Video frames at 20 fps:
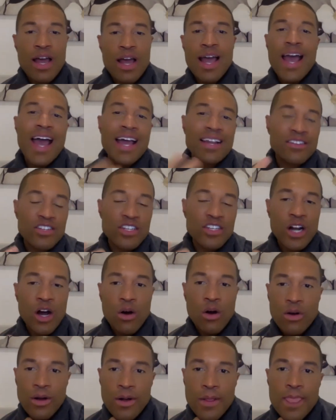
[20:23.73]
And
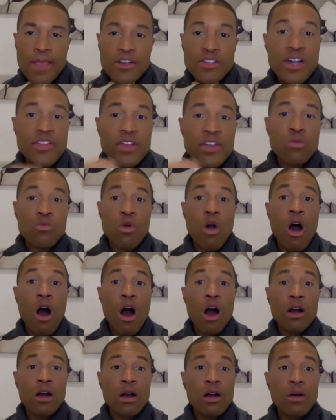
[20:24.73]
there's nothing
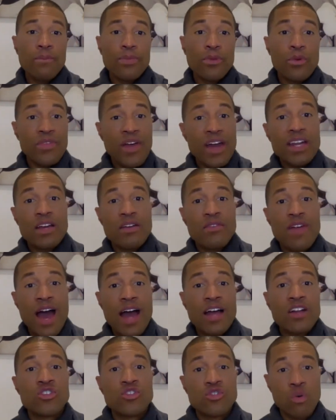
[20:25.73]
wrong with any of that.
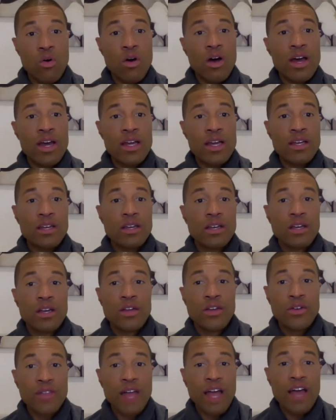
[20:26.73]
Enjoy
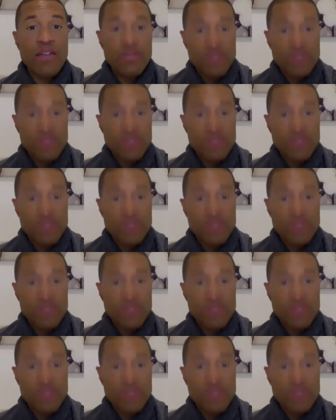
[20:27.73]
your life.